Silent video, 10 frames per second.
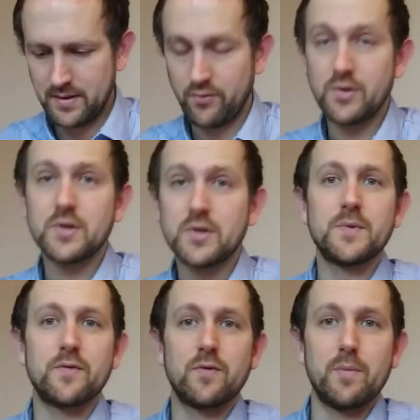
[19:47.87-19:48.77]
through
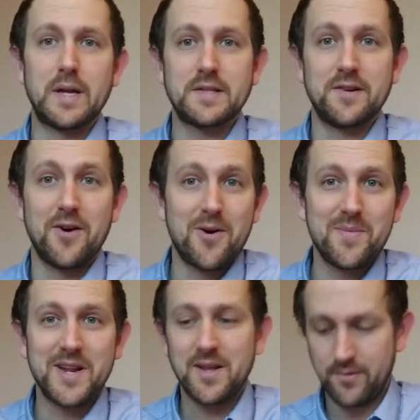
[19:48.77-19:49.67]
times of romance and
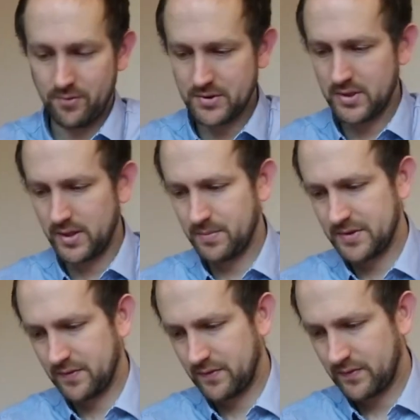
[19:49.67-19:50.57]
harmony, through
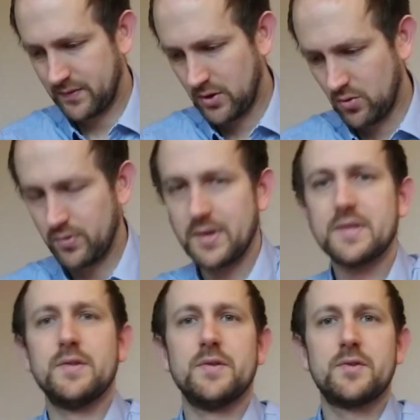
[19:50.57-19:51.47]
times of
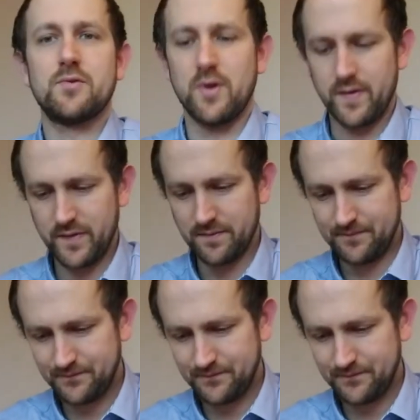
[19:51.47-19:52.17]
coldness and strife.